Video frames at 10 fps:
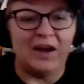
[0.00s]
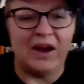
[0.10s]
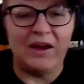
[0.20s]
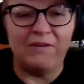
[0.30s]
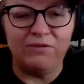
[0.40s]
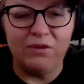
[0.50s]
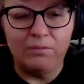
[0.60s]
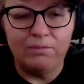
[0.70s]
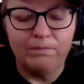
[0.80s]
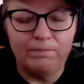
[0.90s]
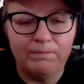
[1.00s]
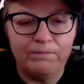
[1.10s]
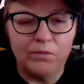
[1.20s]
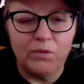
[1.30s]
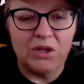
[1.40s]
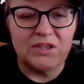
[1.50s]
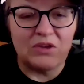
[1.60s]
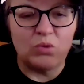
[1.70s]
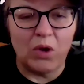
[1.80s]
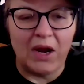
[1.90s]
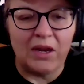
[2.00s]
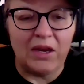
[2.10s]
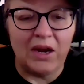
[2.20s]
a half? Because that's what I need.